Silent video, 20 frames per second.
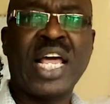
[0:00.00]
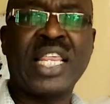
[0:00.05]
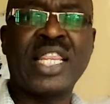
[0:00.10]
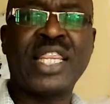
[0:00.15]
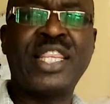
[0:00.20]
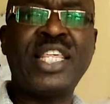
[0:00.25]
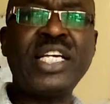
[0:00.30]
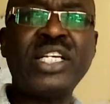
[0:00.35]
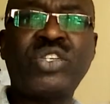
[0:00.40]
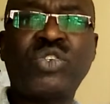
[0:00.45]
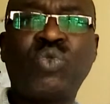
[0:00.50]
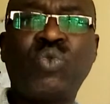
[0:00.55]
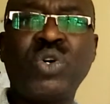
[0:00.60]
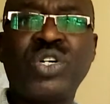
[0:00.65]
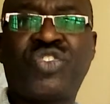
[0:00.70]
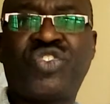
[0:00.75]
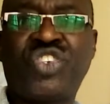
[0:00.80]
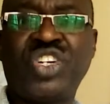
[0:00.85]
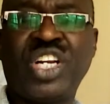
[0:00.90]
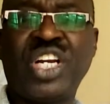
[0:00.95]
This
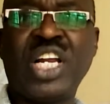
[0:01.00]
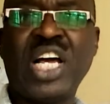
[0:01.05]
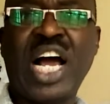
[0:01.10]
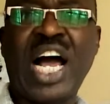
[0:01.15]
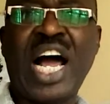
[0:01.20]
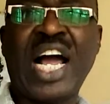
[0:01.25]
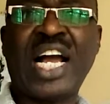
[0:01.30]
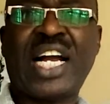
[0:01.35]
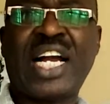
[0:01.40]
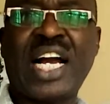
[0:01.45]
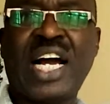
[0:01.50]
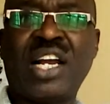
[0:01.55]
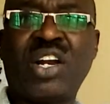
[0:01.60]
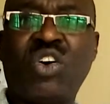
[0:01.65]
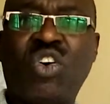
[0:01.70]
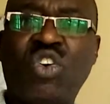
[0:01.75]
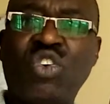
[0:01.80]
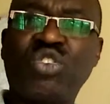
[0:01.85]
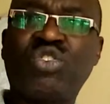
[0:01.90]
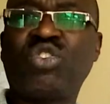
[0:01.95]
question I can
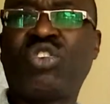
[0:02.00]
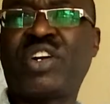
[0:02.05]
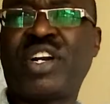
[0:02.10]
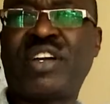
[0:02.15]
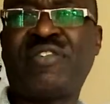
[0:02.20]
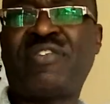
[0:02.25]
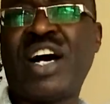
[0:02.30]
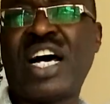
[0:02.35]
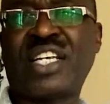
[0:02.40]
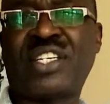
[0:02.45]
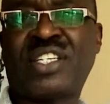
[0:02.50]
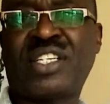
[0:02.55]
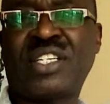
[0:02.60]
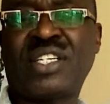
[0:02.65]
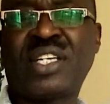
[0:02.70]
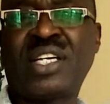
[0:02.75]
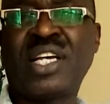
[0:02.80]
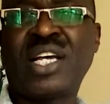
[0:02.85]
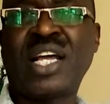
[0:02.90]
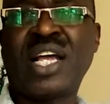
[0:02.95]
also reverse.
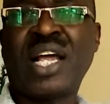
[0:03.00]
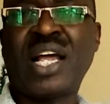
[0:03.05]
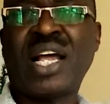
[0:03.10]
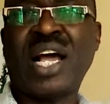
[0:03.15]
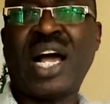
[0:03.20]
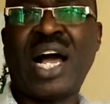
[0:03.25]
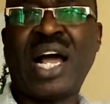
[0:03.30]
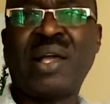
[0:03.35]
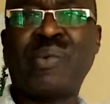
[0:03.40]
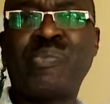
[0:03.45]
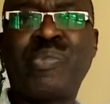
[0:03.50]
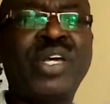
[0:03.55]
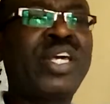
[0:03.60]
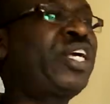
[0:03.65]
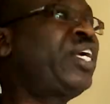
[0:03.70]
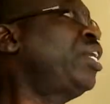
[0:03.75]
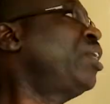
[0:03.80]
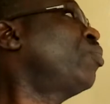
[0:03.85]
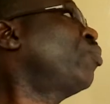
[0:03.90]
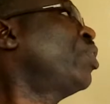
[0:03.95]
I
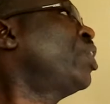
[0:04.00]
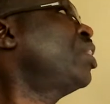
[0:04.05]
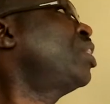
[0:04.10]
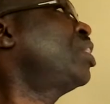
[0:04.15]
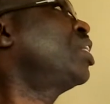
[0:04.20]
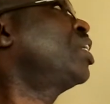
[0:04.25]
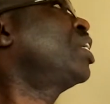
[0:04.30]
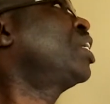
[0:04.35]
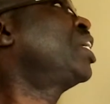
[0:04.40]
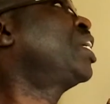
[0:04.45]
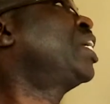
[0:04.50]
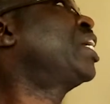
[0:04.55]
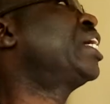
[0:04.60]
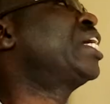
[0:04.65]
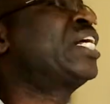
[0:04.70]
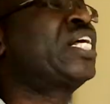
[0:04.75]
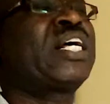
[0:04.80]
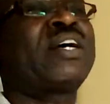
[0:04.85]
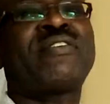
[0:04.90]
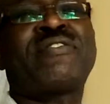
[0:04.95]
begin with
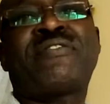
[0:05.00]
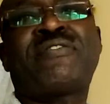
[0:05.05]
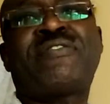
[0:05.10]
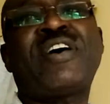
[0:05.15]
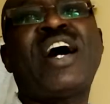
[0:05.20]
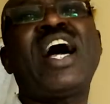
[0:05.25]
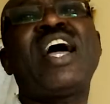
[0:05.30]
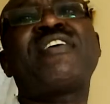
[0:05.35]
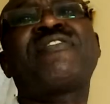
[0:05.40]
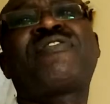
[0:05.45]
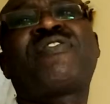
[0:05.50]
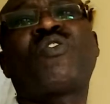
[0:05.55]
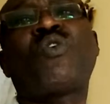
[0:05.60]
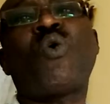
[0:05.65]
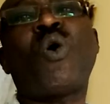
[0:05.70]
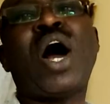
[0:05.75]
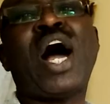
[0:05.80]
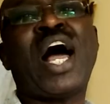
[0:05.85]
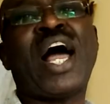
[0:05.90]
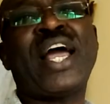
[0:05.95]

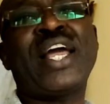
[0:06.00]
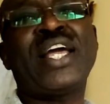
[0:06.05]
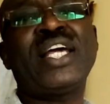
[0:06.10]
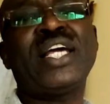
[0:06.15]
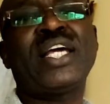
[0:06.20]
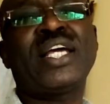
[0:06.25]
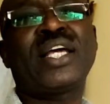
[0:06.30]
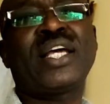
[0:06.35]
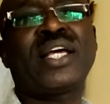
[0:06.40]
5y